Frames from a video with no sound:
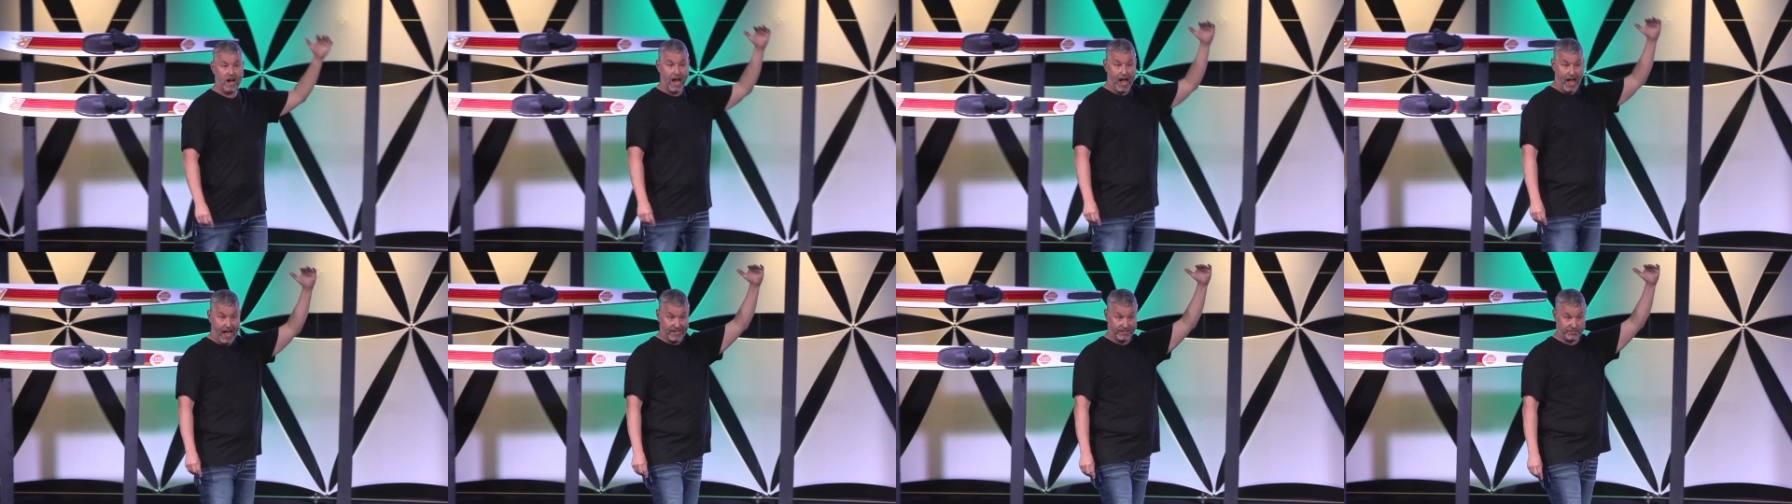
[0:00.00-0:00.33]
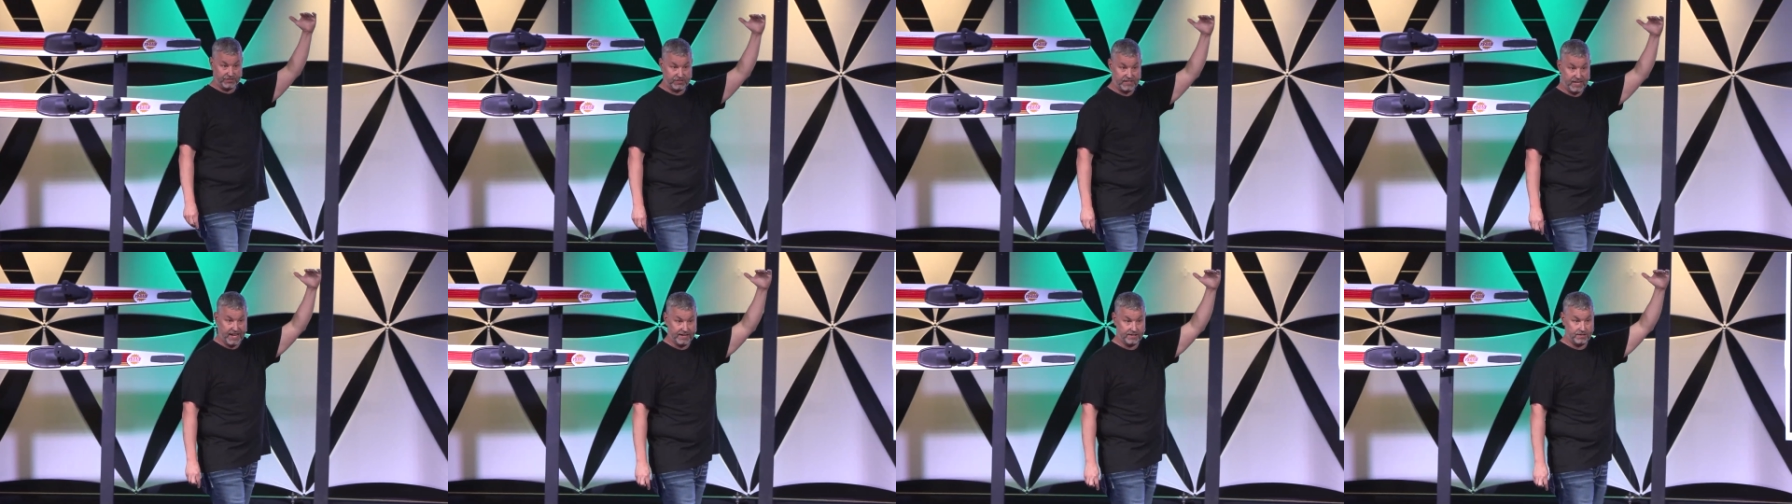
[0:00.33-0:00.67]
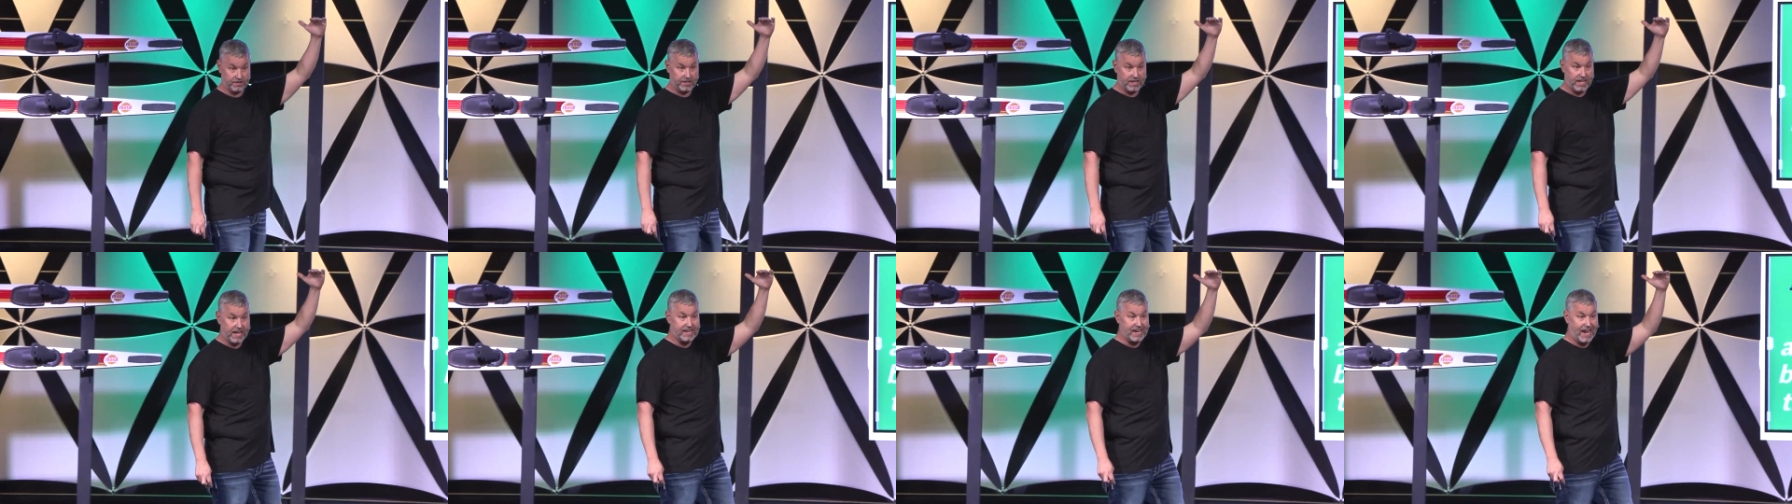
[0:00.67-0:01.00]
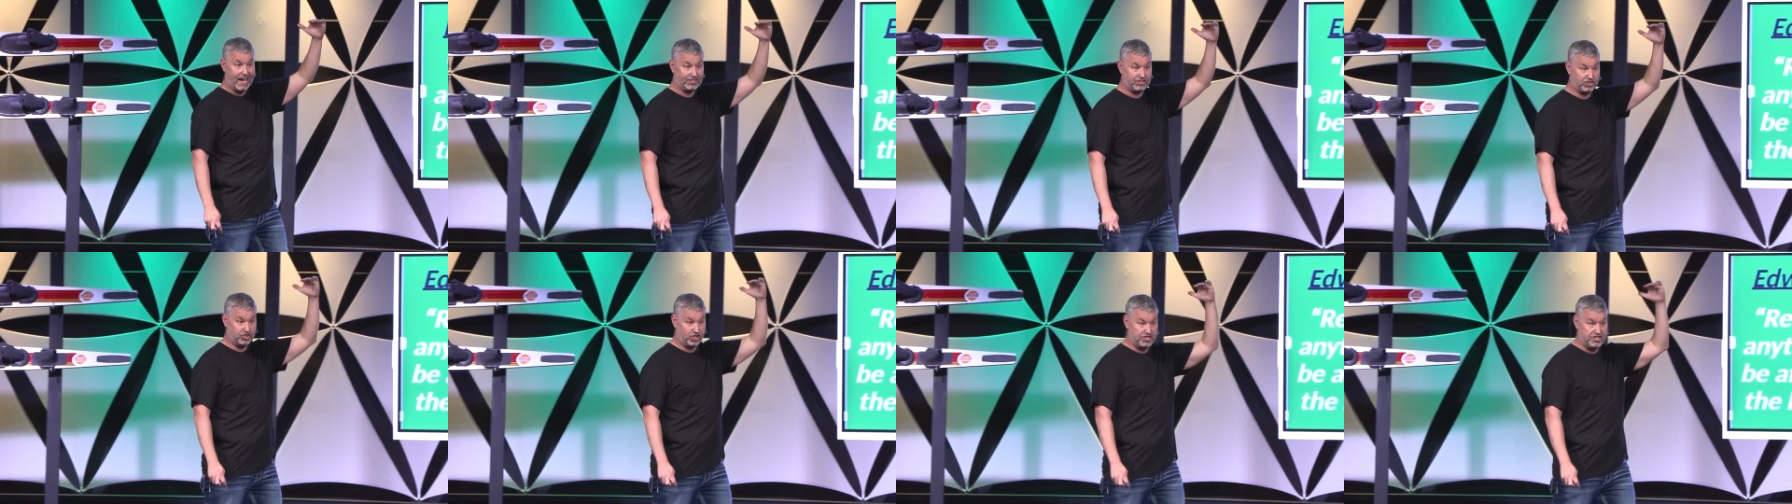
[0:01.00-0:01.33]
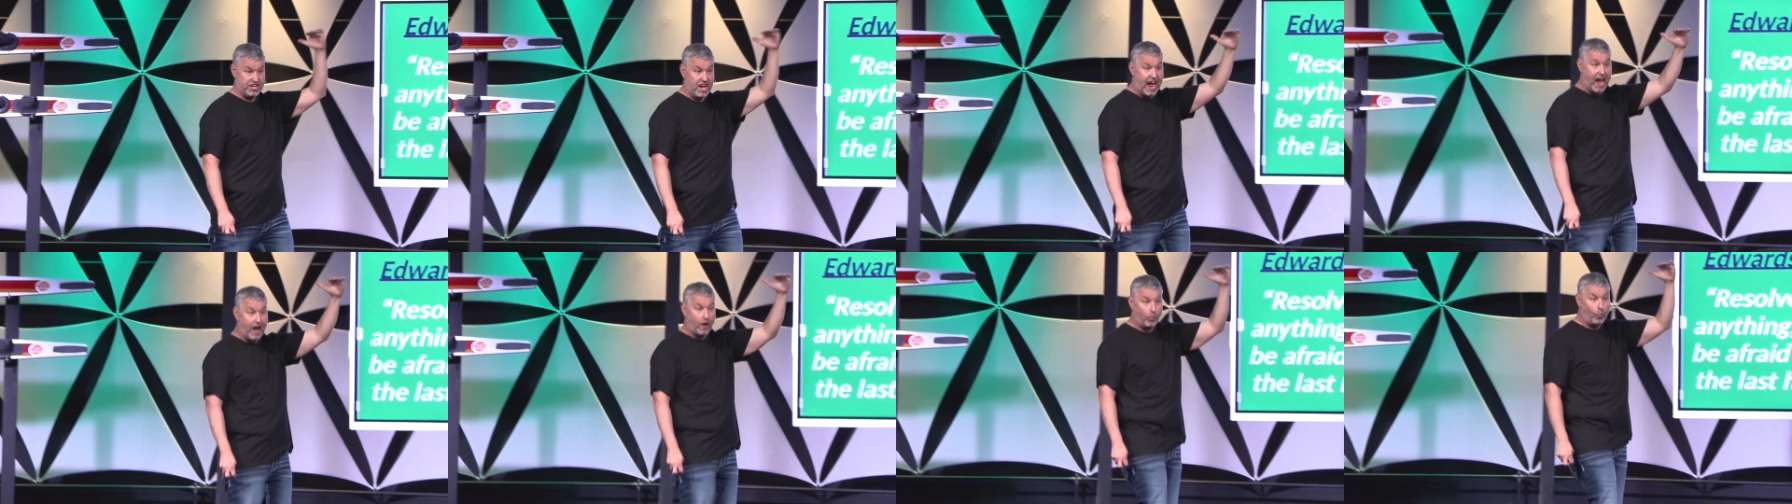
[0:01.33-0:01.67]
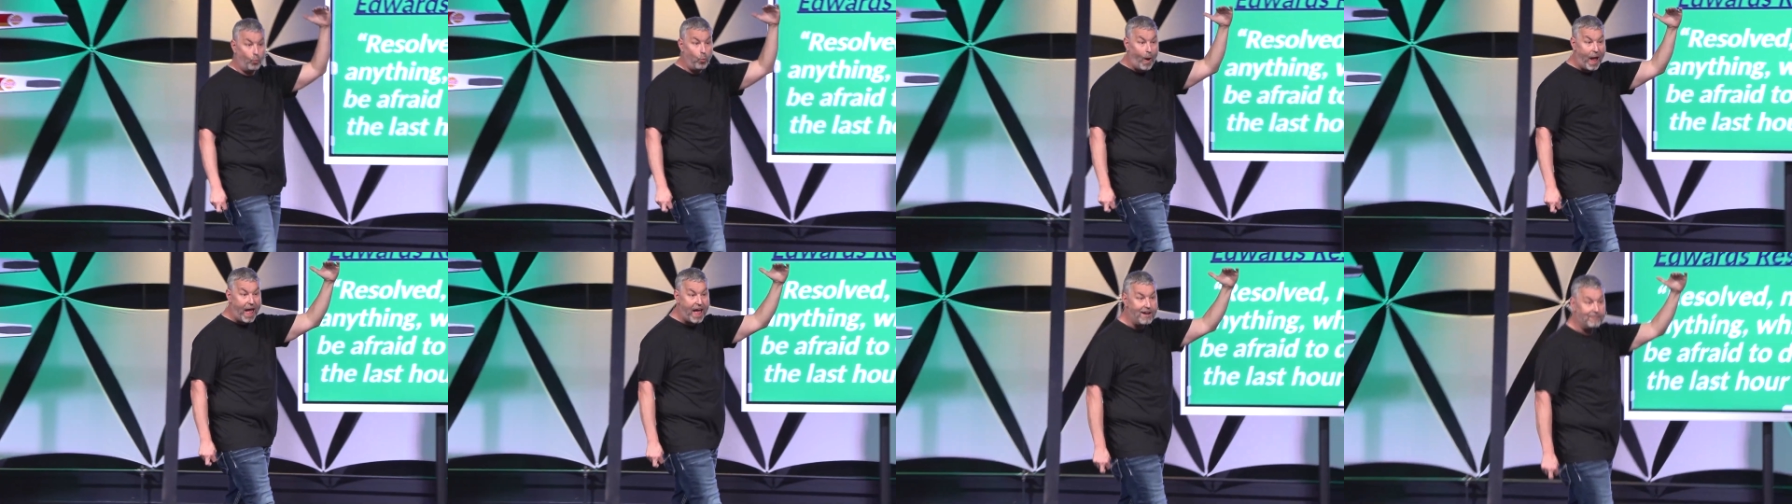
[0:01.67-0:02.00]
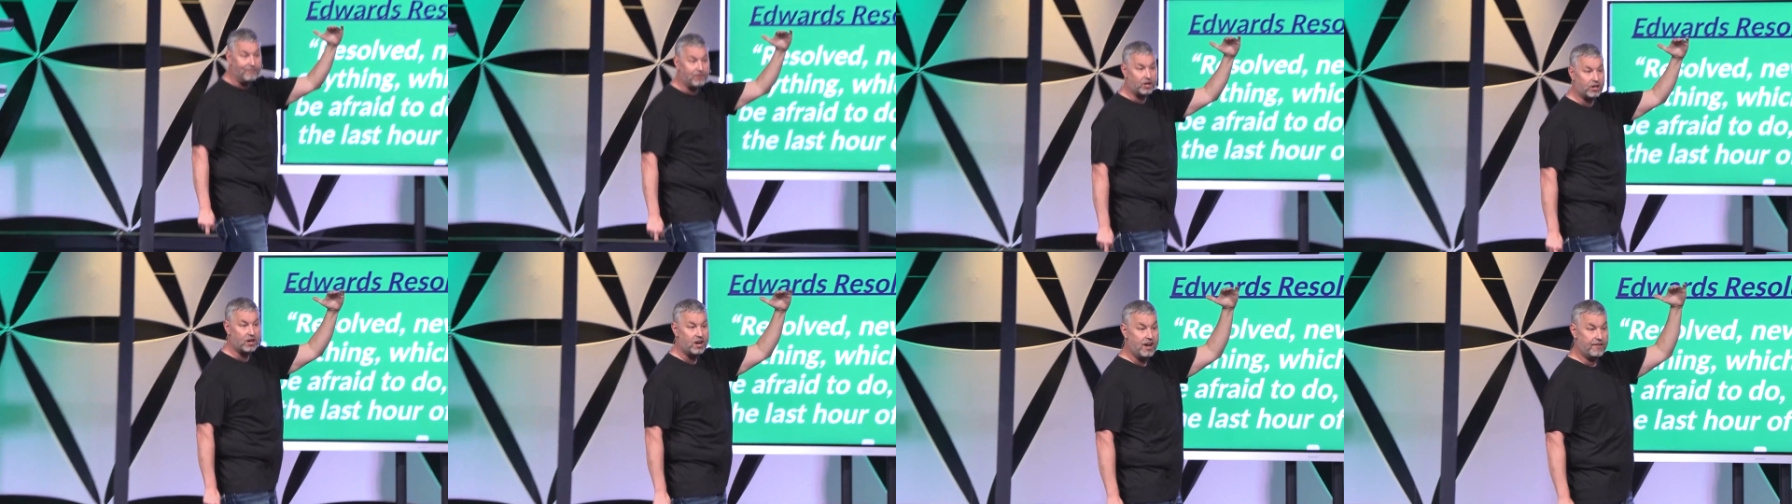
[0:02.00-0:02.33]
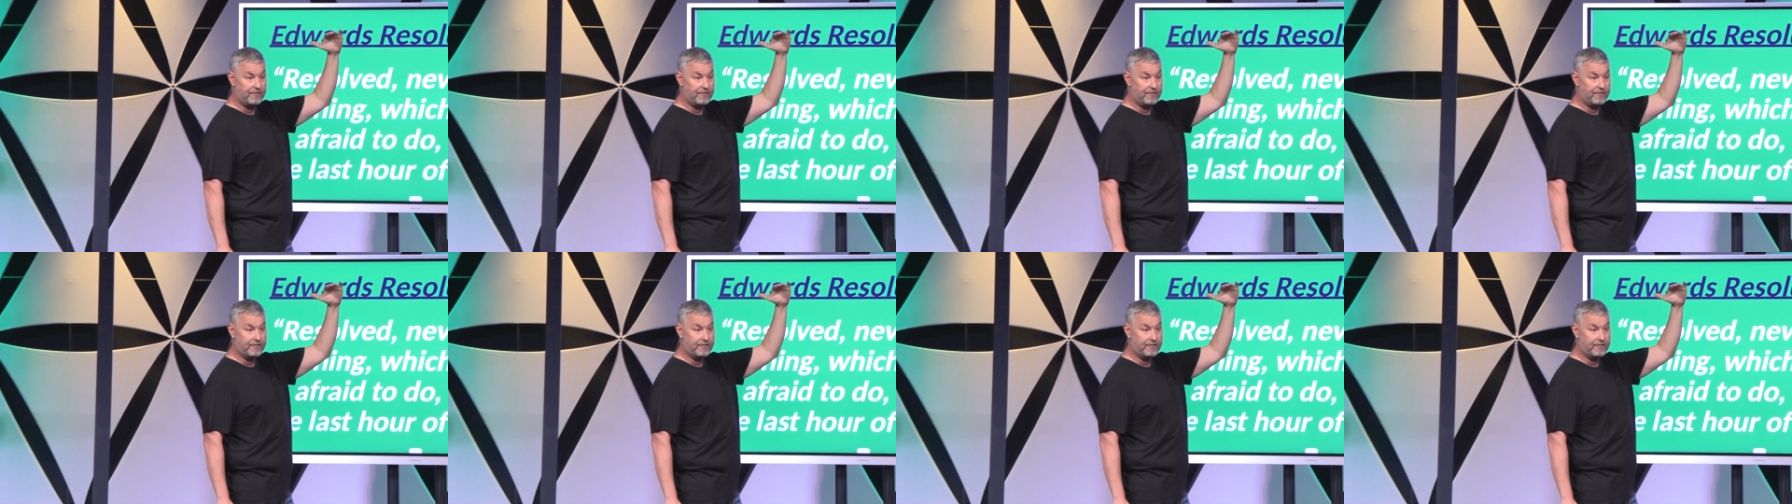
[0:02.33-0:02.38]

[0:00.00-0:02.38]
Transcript: a high standard, and I should not waver